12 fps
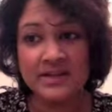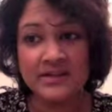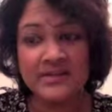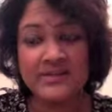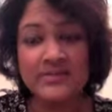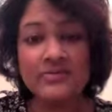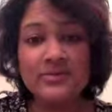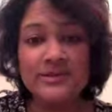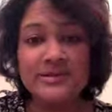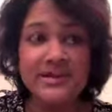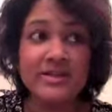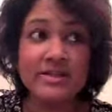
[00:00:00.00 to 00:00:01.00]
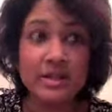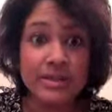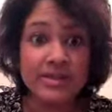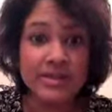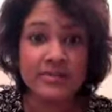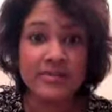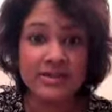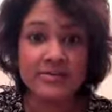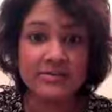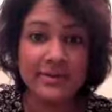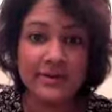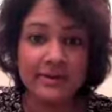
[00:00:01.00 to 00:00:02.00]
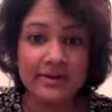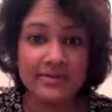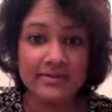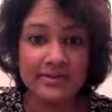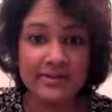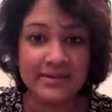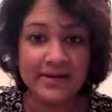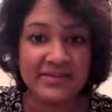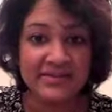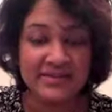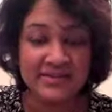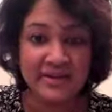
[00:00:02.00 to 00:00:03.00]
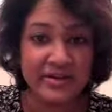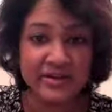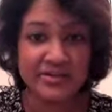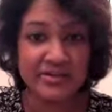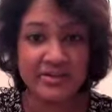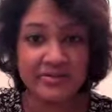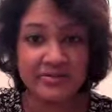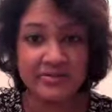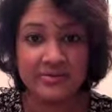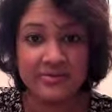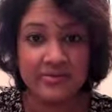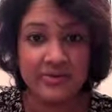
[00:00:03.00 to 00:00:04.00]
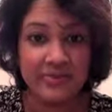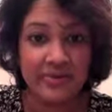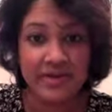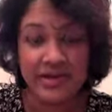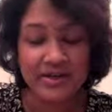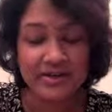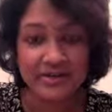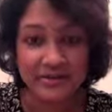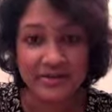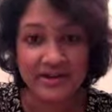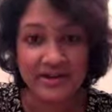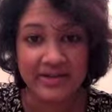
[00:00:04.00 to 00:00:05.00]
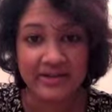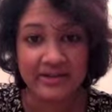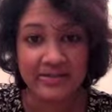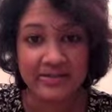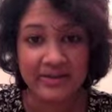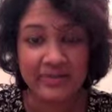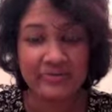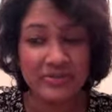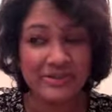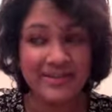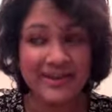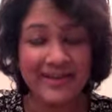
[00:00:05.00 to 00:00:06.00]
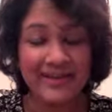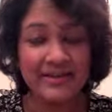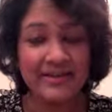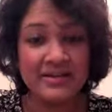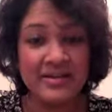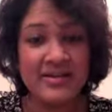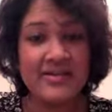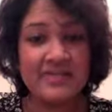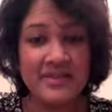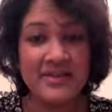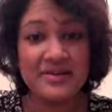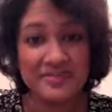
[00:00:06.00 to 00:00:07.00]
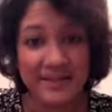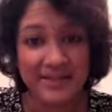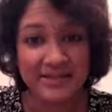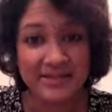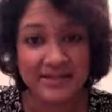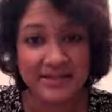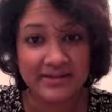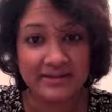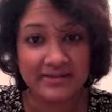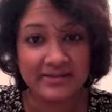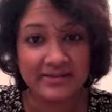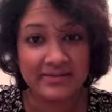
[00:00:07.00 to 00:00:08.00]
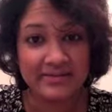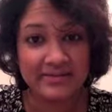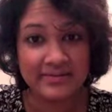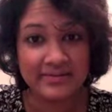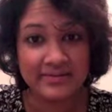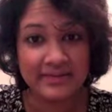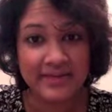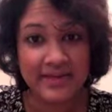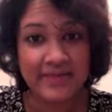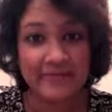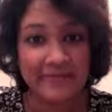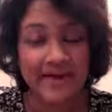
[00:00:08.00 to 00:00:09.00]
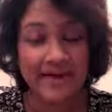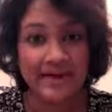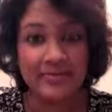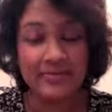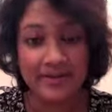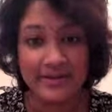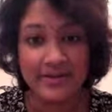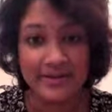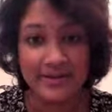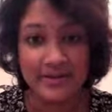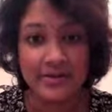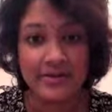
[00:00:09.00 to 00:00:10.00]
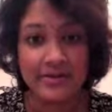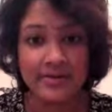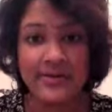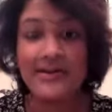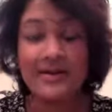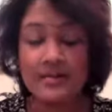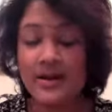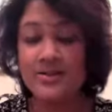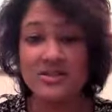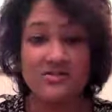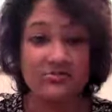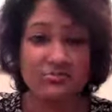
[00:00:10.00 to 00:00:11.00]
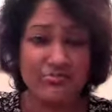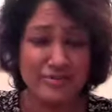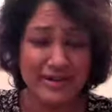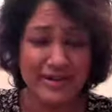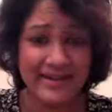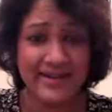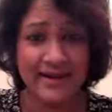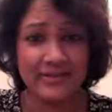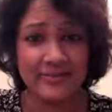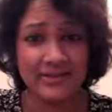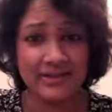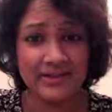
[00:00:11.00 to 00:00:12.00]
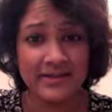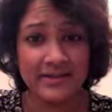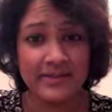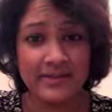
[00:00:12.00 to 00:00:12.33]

So I'm not really saying don't go to uni unless you're going to do a vocational degree. I'm just saying think about it if that applies to you. Think about it really carefully.